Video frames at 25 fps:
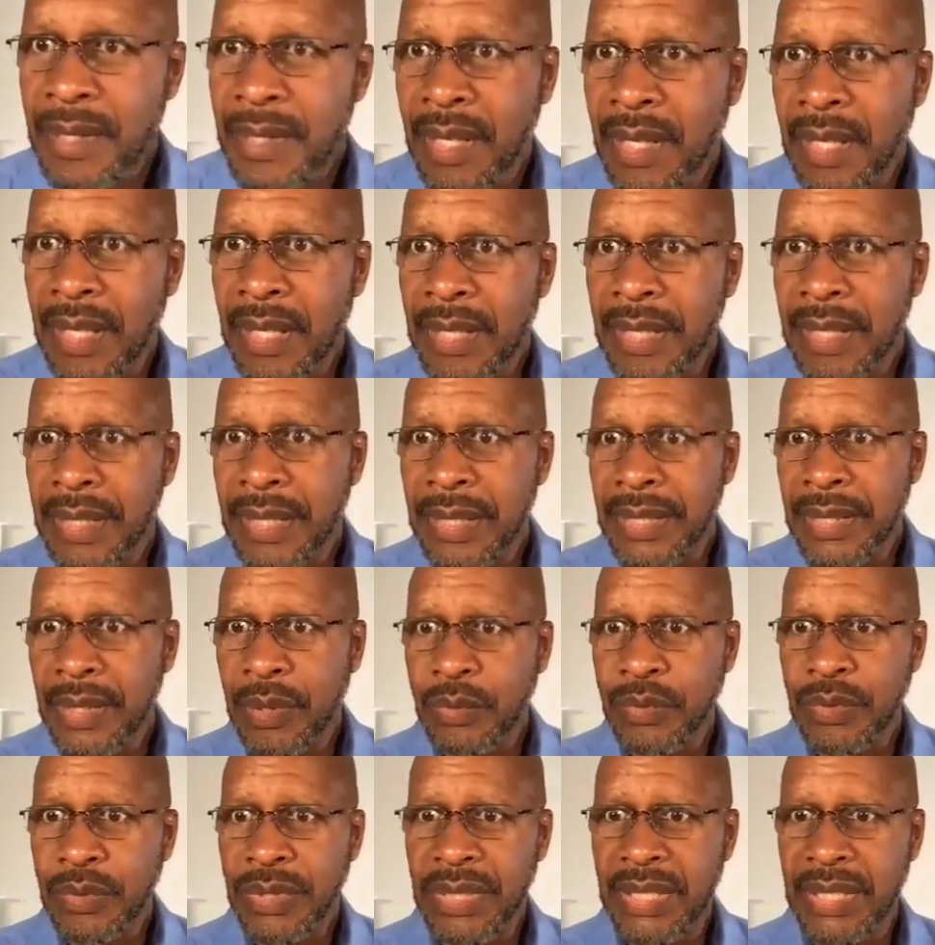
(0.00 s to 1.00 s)
I
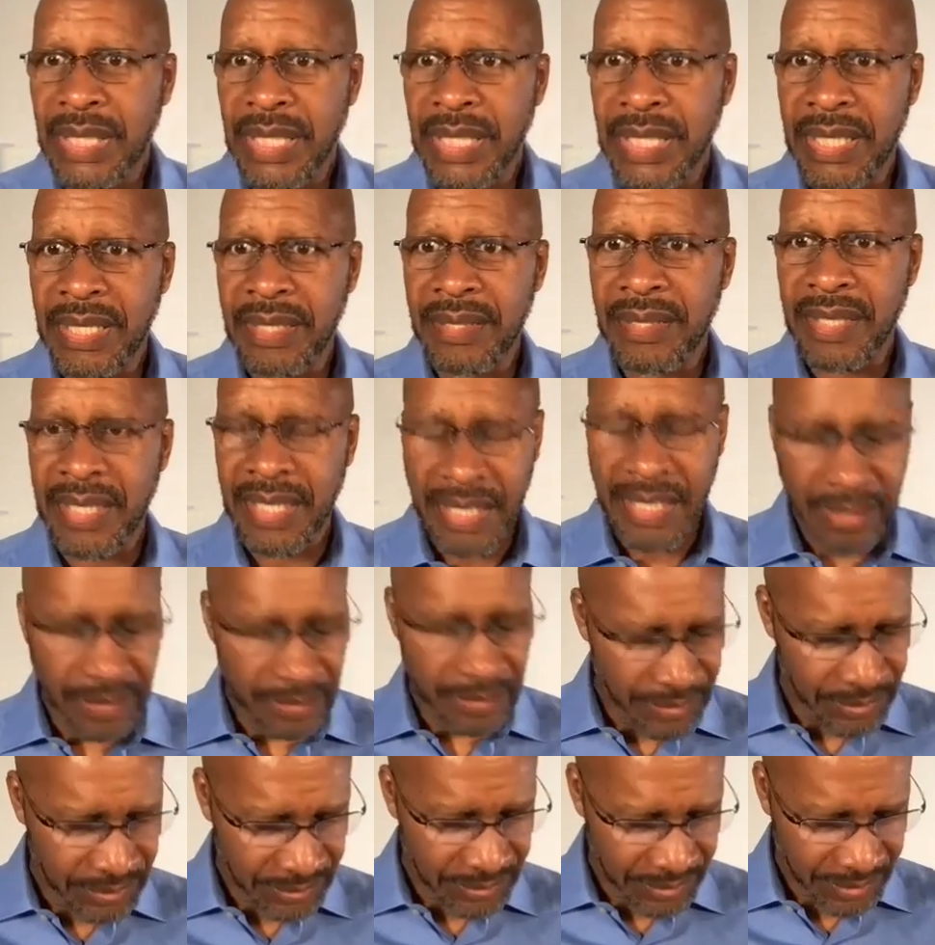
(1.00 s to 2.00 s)
don't see anything
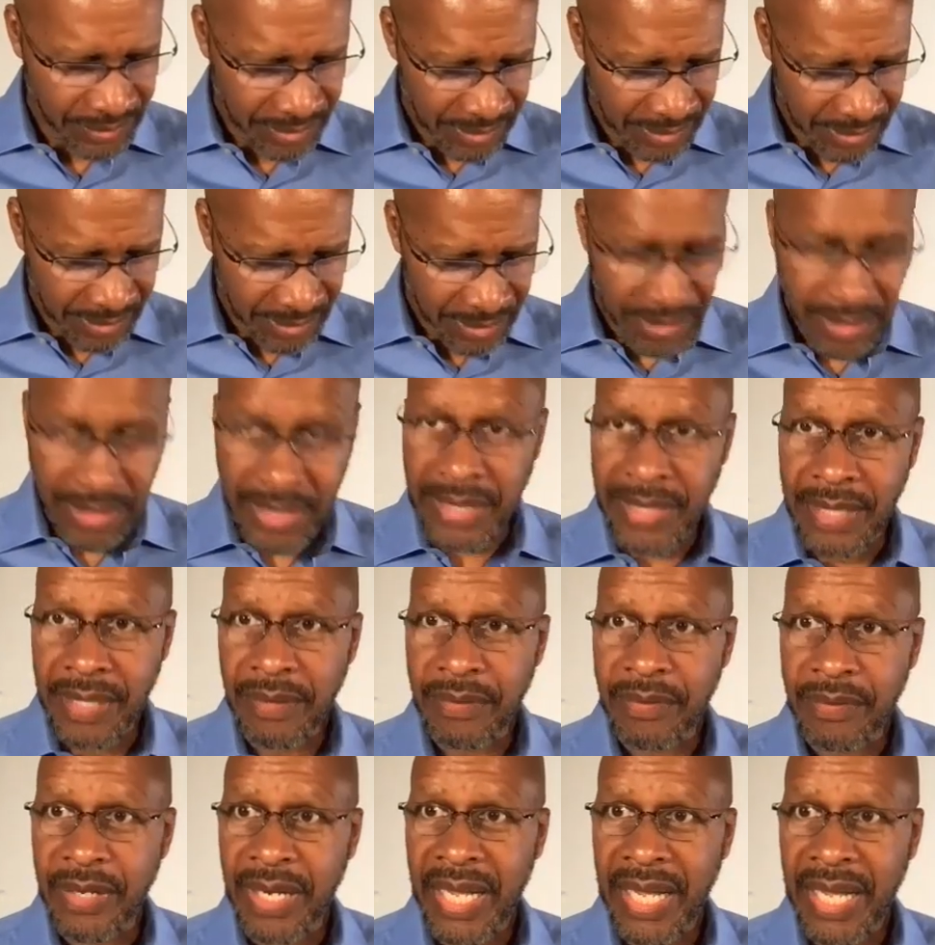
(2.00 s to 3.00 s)
else, any
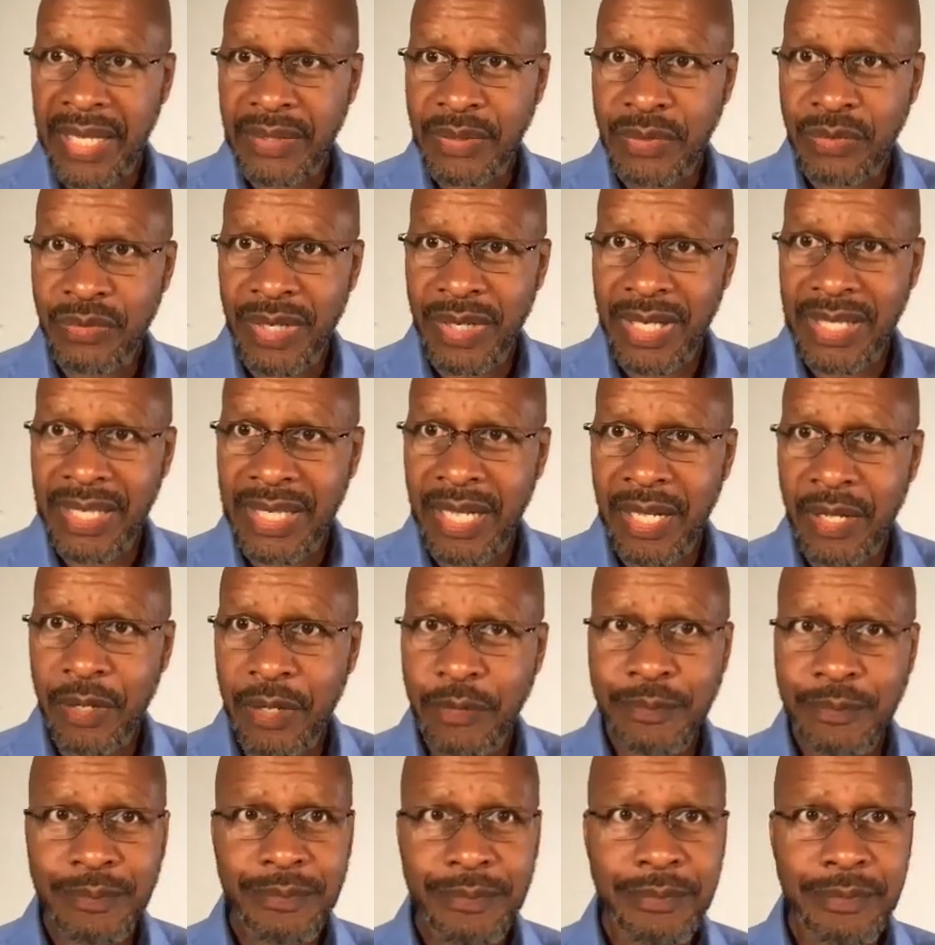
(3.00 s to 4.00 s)
other hands right
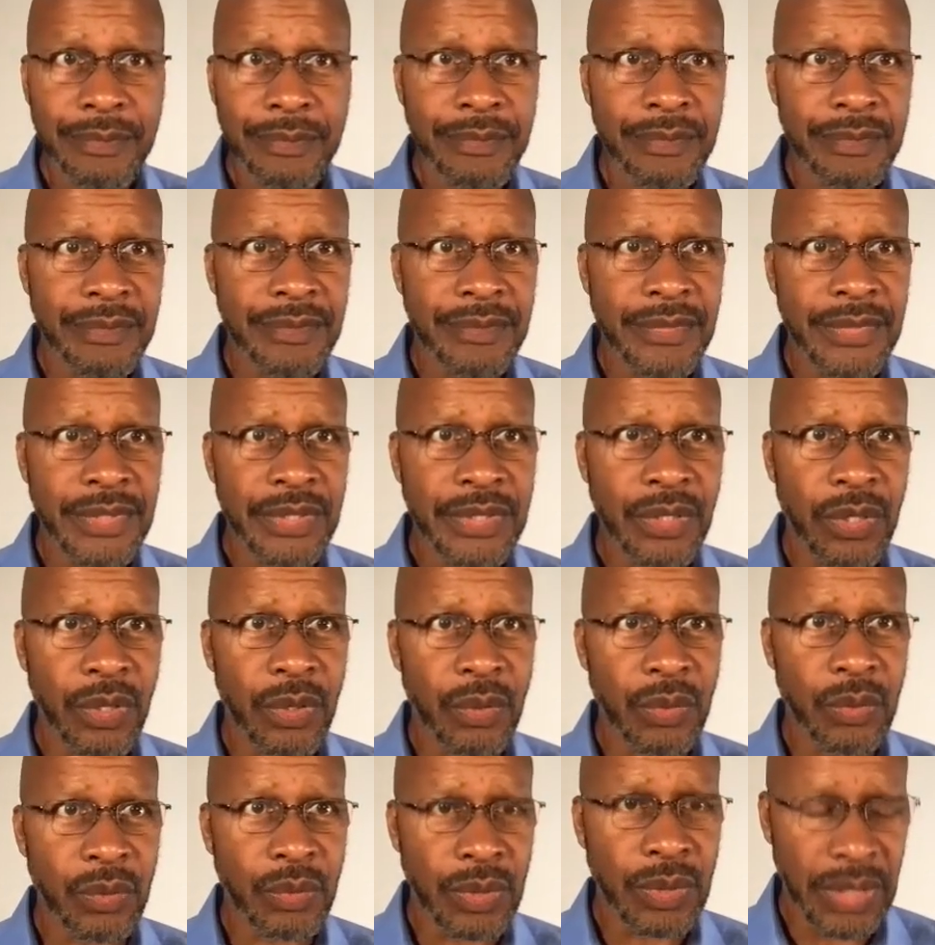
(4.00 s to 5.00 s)
now.
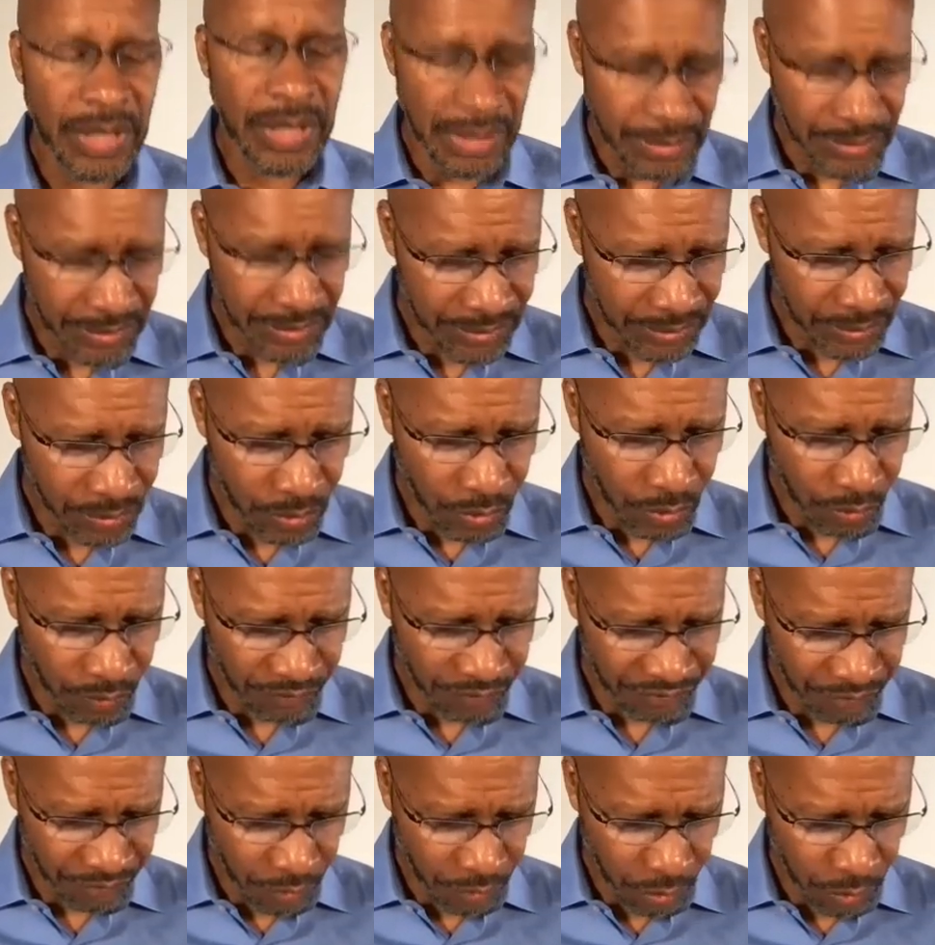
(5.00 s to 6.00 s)
So, let's go
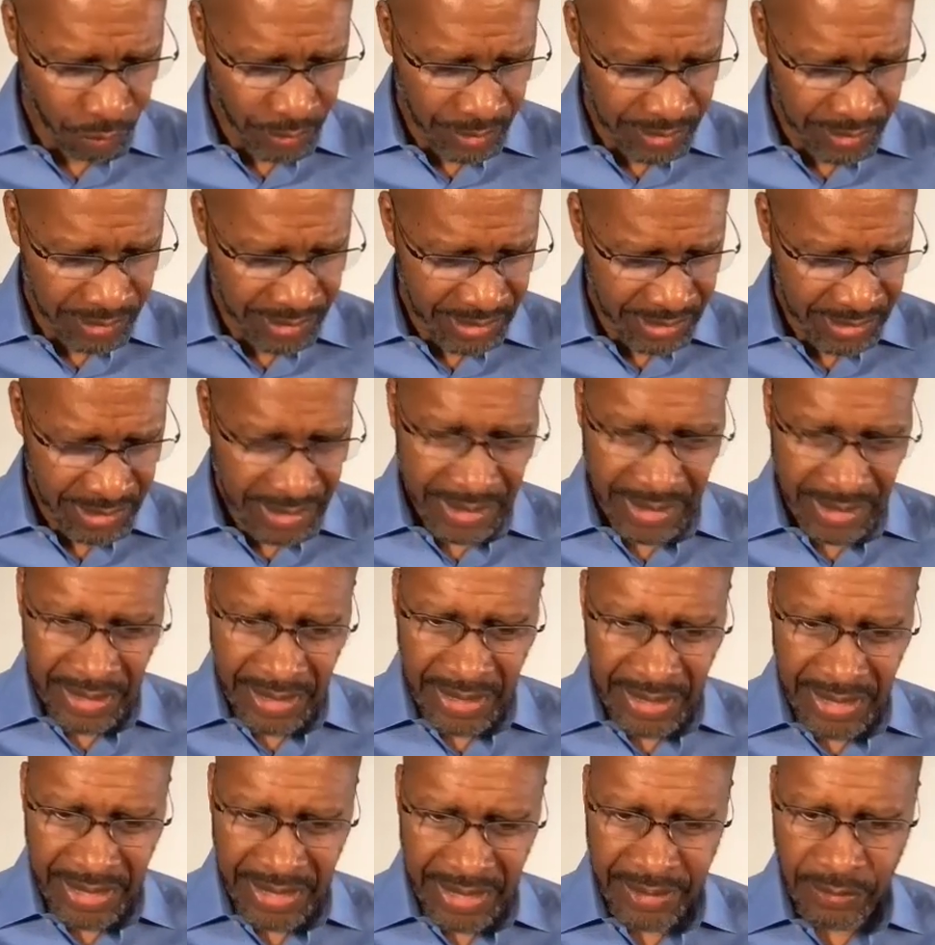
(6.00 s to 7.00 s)
forward
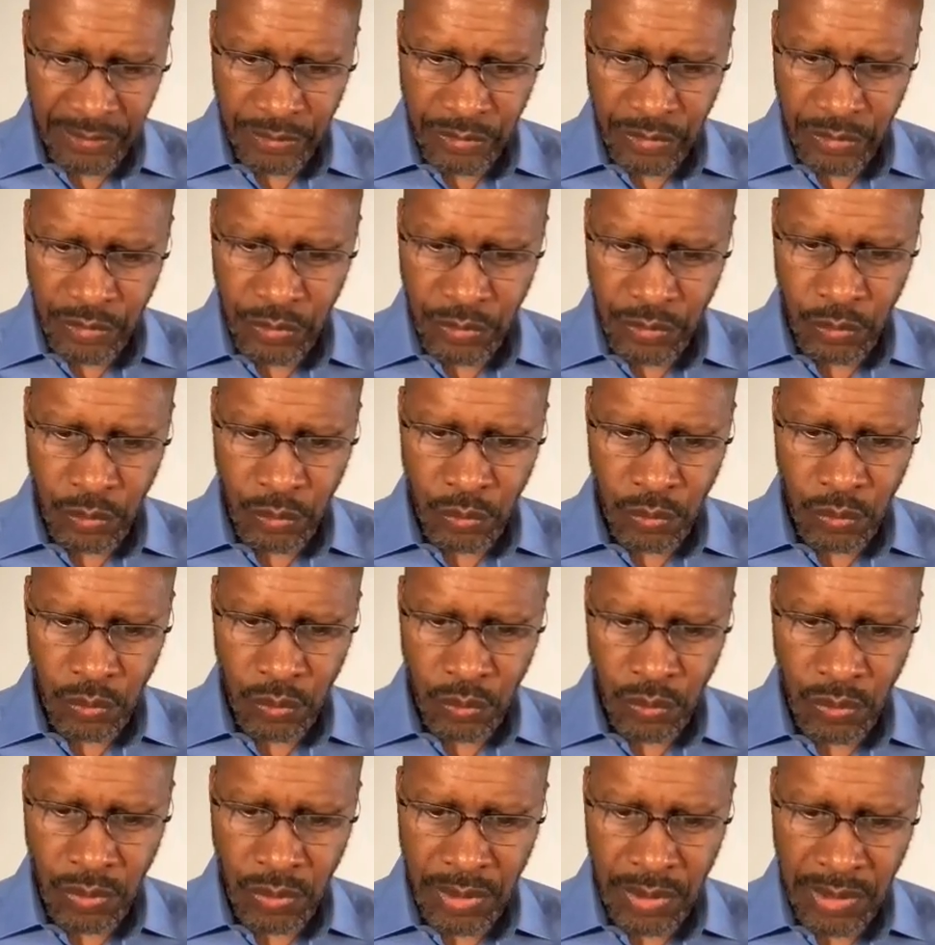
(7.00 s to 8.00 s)

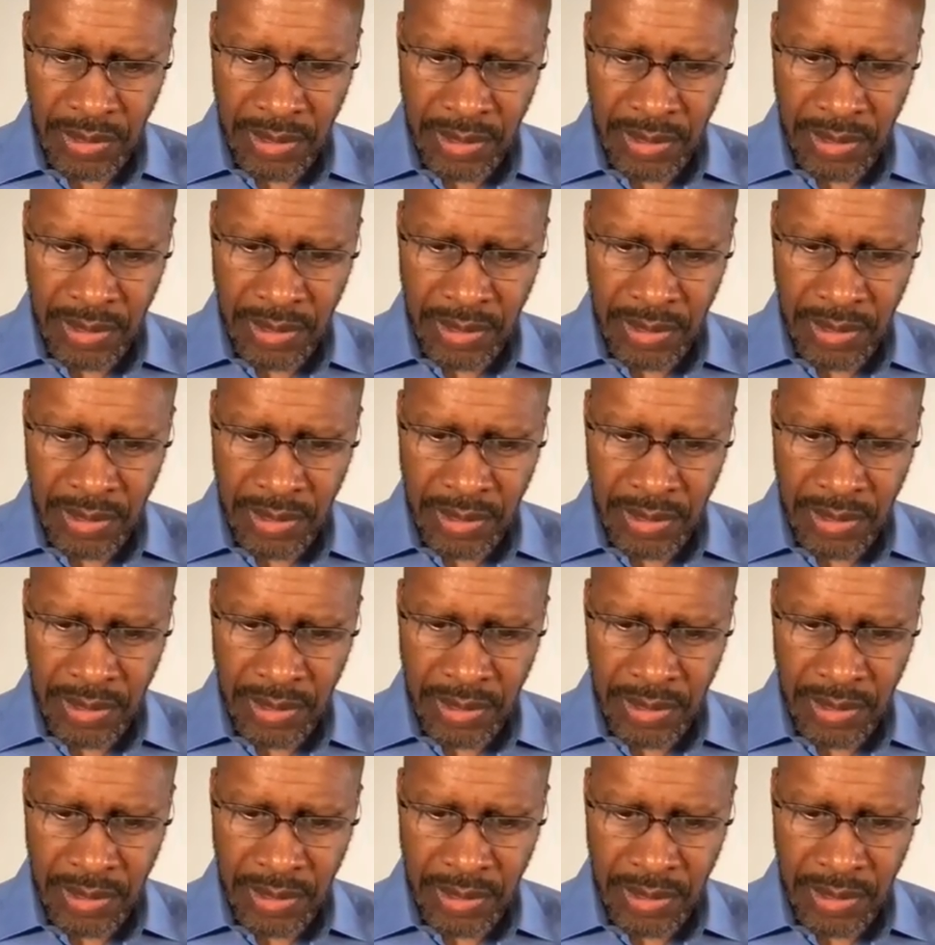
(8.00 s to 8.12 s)
into